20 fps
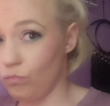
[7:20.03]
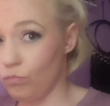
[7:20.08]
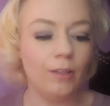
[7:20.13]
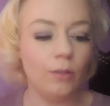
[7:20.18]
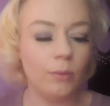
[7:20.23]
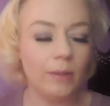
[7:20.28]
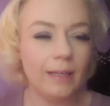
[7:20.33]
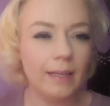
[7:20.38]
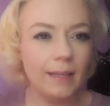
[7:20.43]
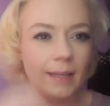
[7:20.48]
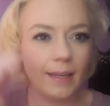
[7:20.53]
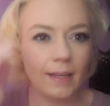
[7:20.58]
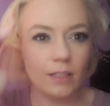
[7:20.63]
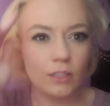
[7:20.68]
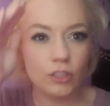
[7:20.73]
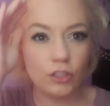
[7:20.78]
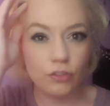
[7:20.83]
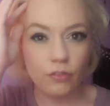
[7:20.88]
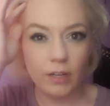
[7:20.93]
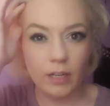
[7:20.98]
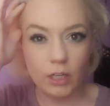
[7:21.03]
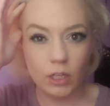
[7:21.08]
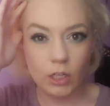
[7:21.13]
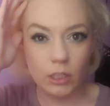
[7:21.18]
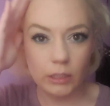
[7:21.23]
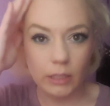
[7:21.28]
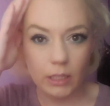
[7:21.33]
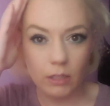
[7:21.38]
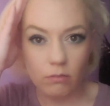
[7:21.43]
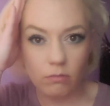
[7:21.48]
You can't get a
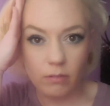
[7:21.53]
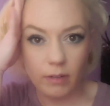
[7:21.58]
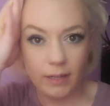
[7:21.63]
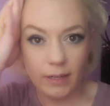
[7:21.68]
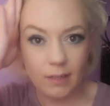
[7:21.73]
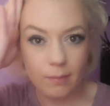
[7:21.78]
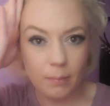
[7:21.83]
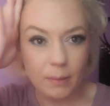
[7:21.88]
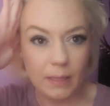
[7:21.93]
straightener like right up